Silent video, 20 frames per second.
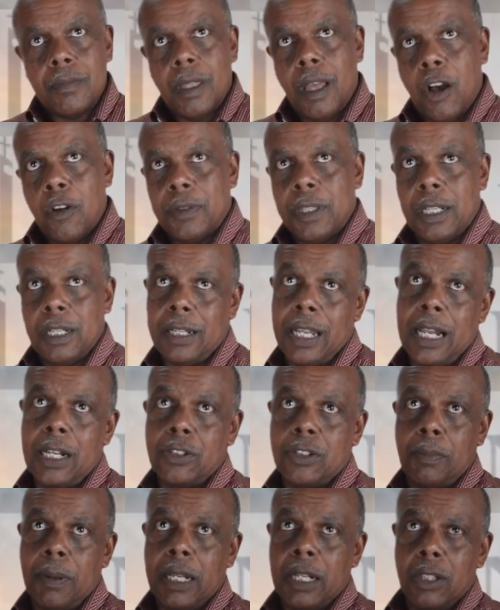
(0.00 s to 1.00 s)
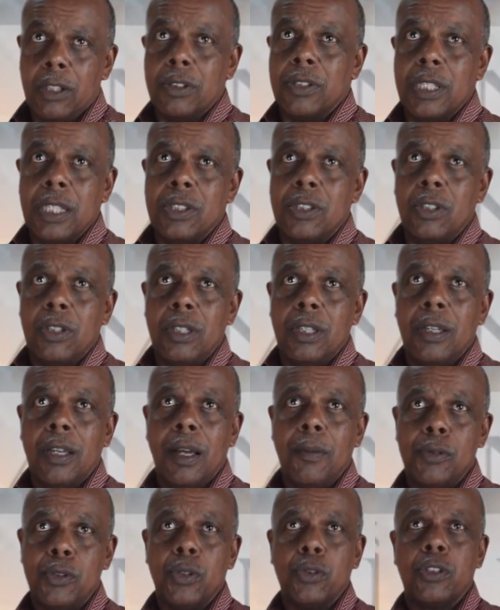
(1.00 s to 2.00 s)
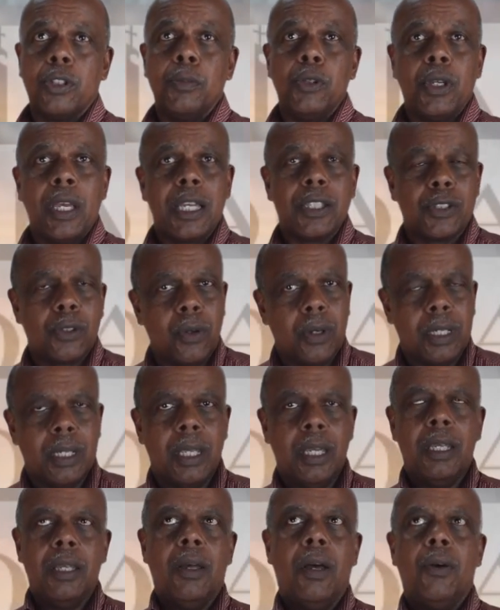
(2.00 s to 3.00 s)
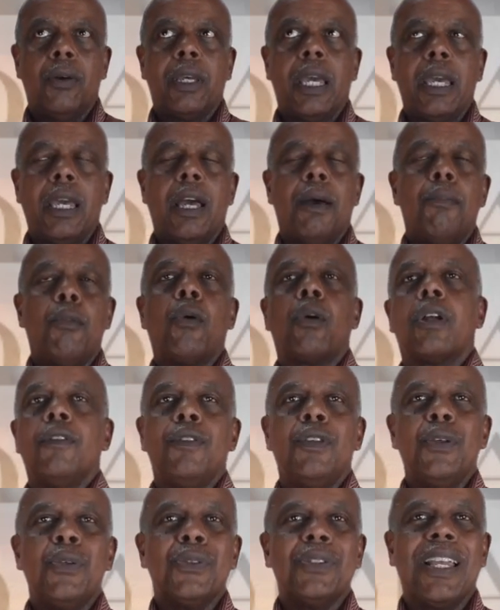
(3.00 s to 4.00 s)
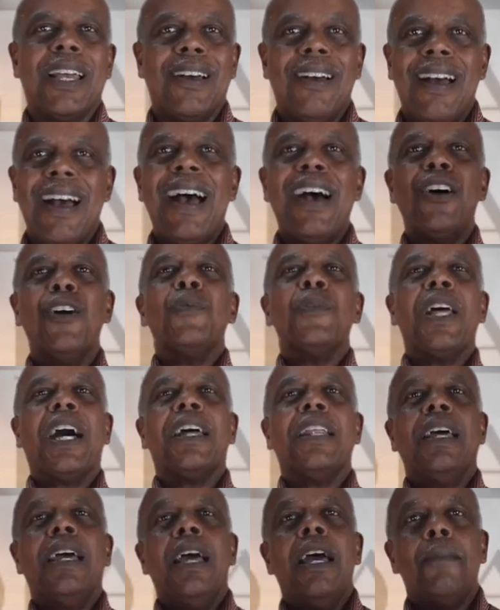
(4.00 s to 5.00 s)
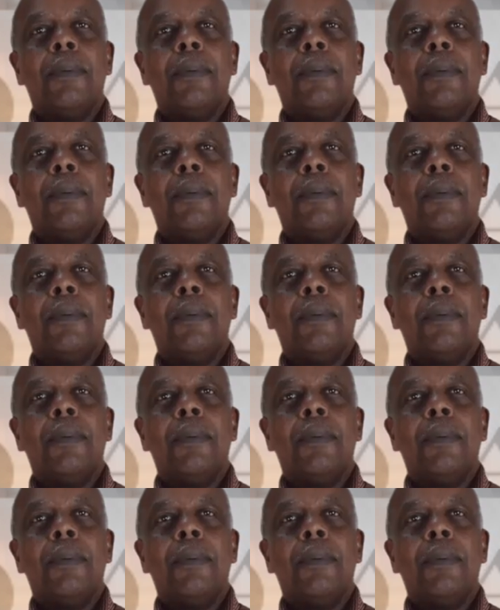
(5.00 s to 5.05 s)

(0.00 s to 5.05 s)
hopefully that analogy made a little sense to you. I'm sure some of you guys are going, okay, I'm more confused now. I hope not.